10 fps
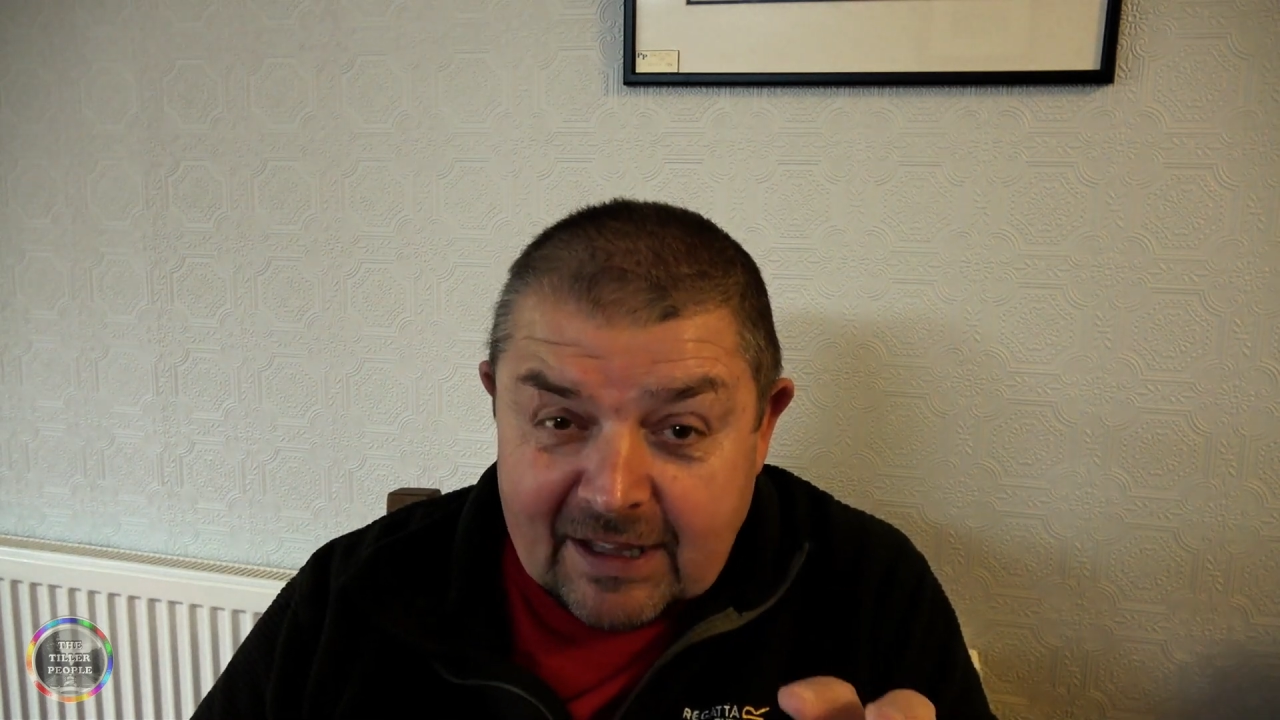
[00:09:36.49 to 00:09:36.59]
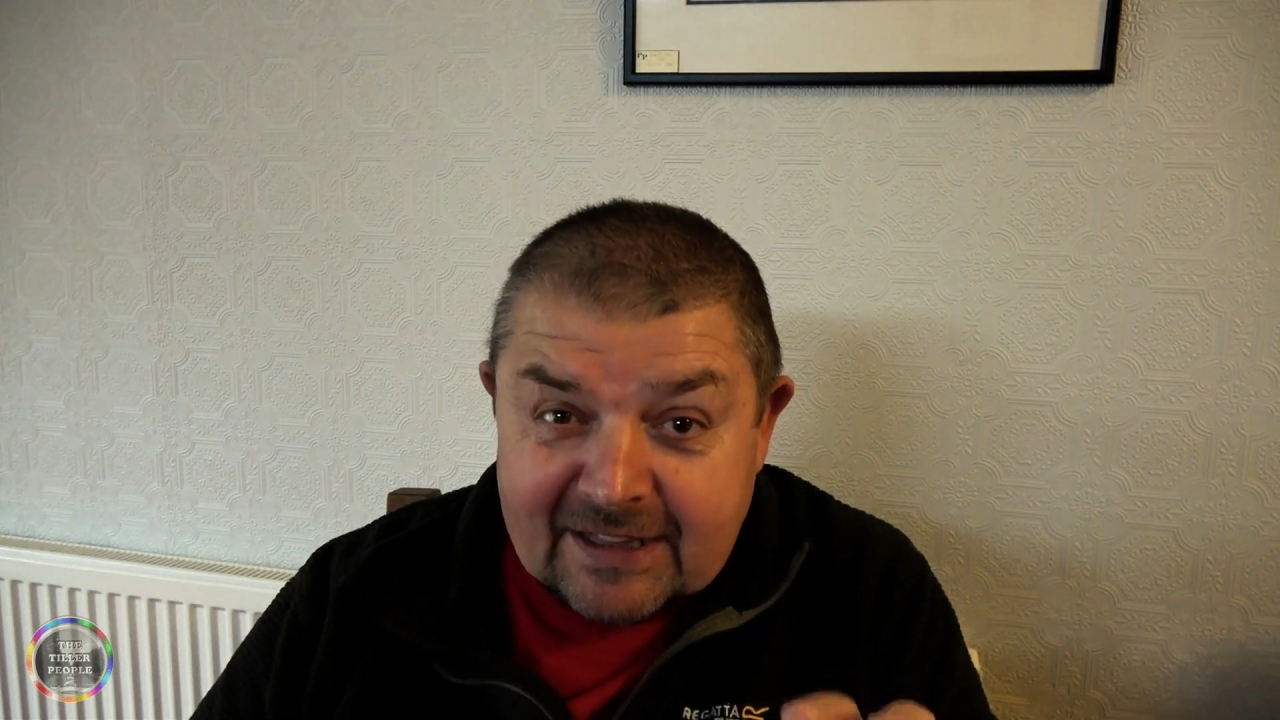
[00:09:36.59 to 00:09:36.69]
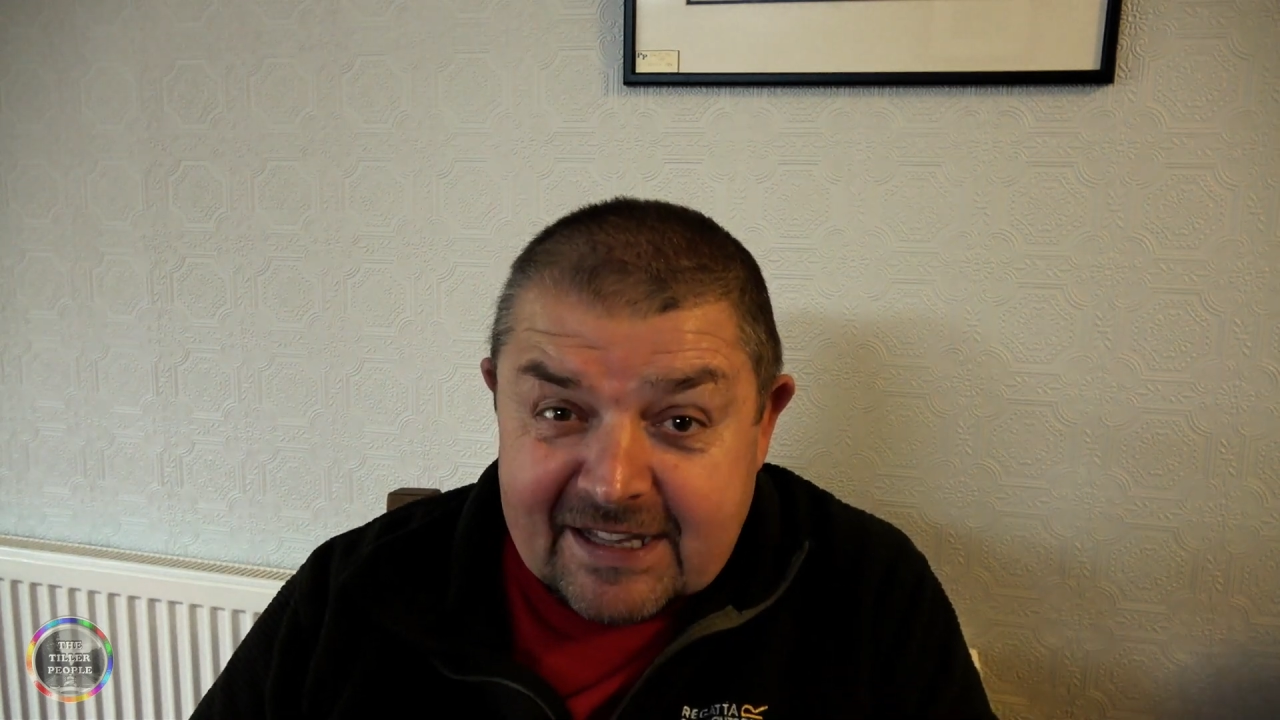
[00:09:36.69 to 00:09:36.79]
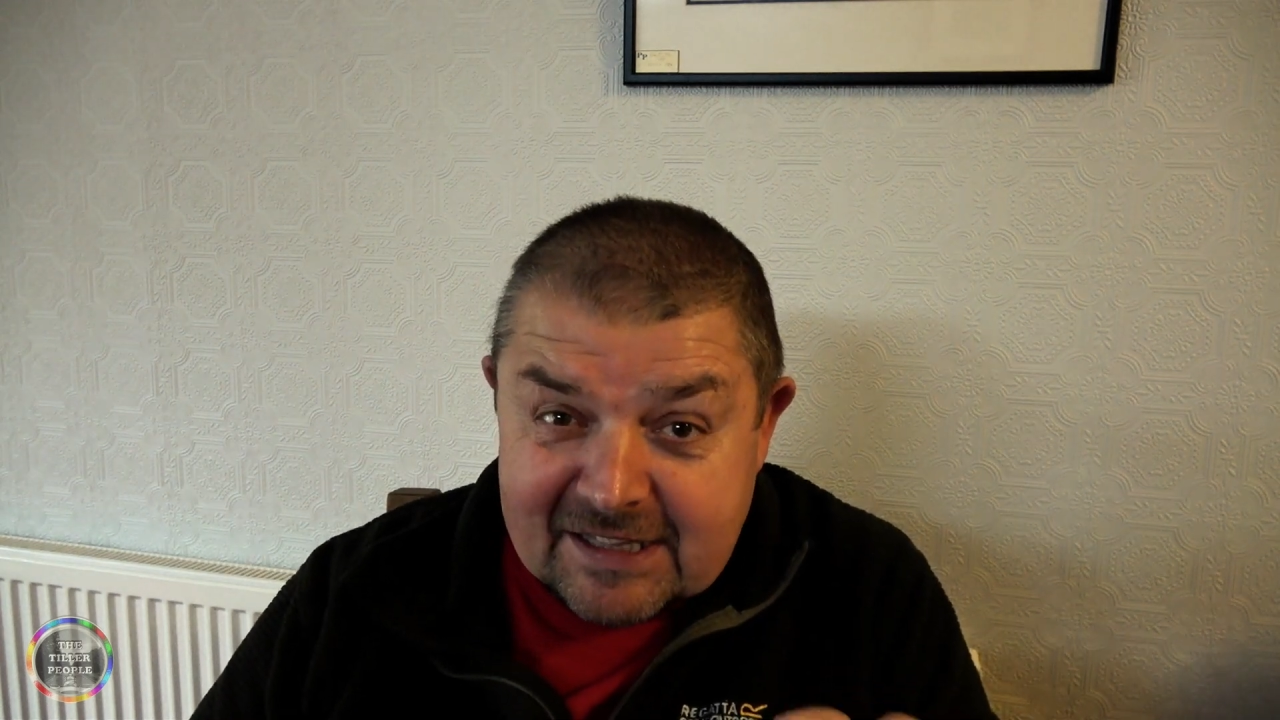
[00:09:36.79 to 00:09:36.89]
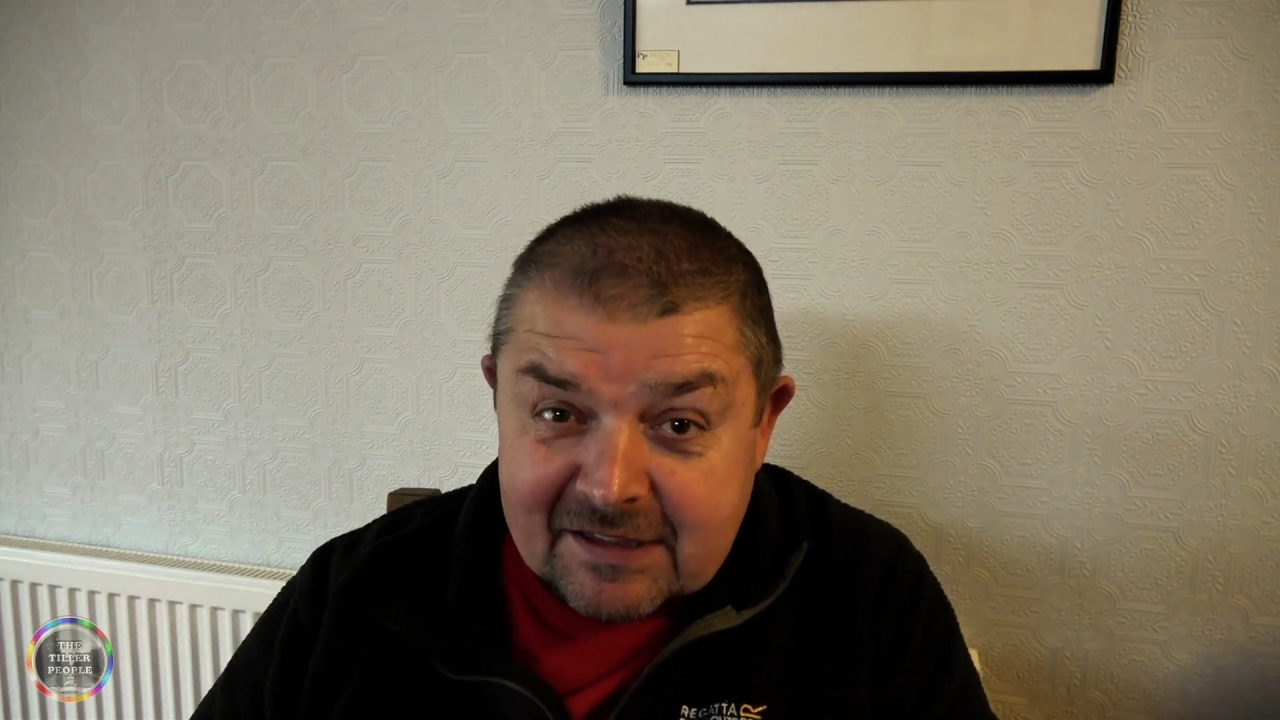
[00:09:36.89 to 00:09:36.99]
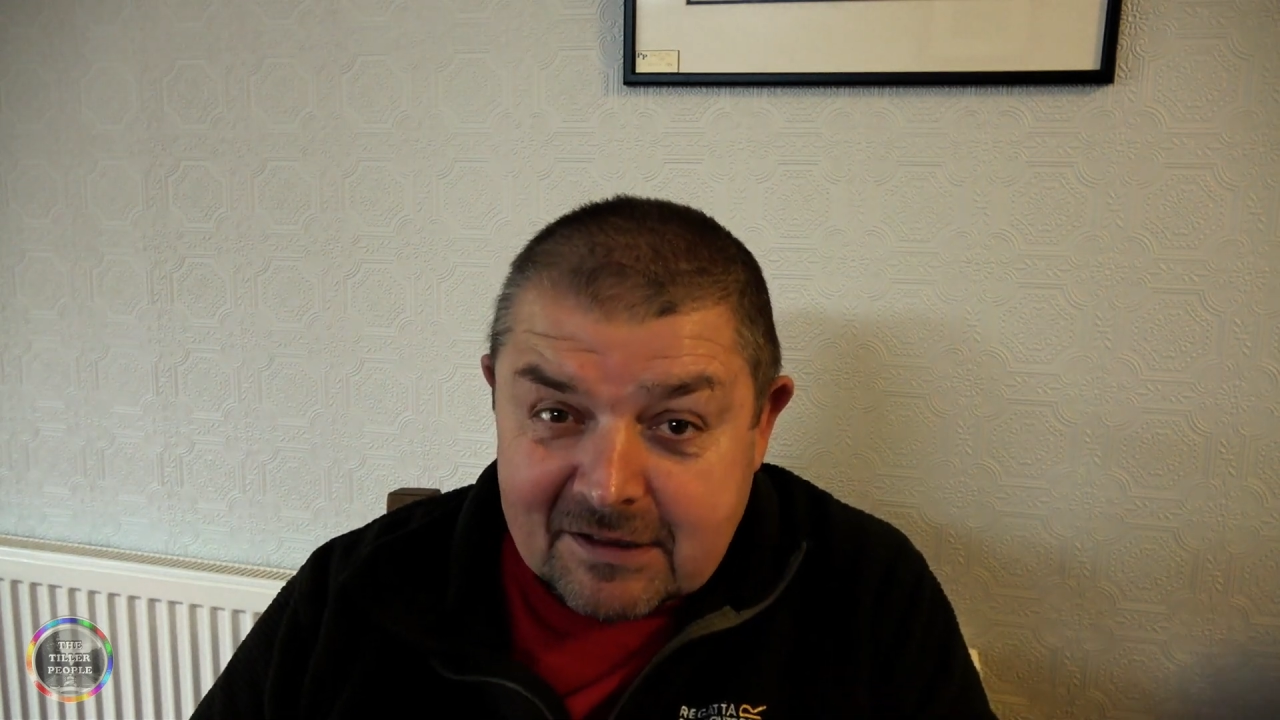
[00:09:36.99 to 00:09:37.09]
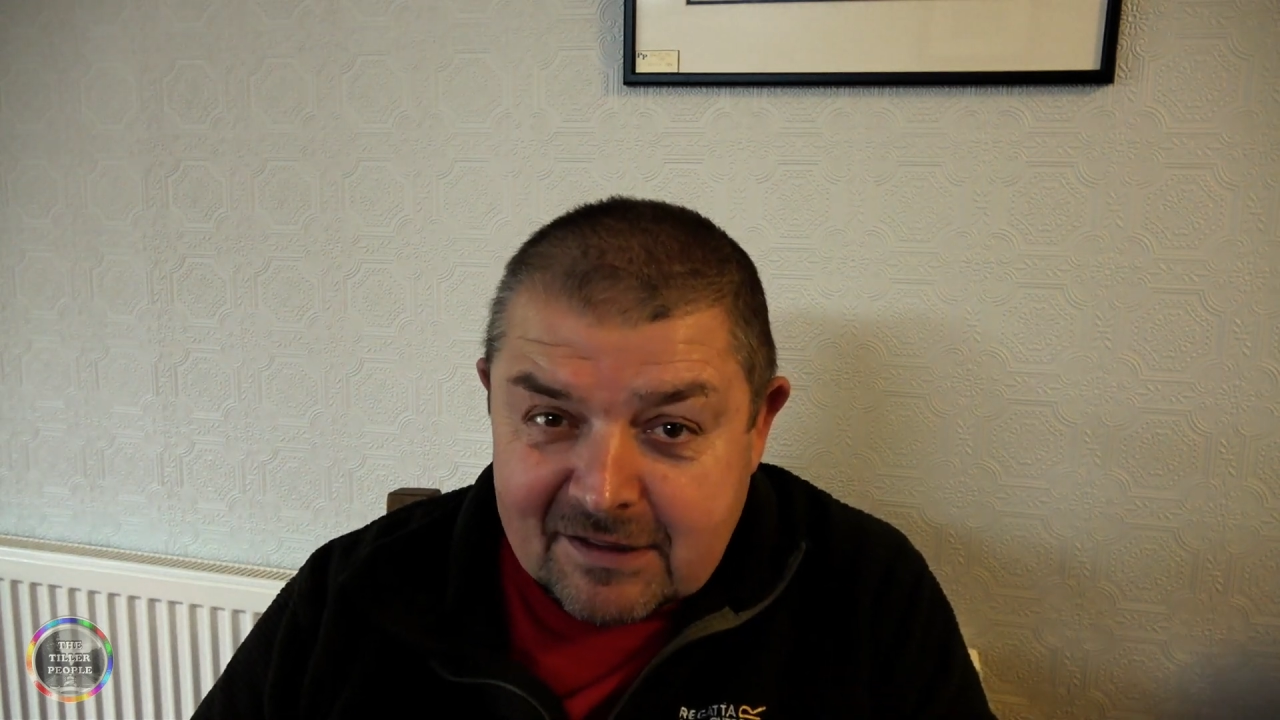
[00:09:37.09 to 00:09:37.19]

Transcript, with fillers: this is the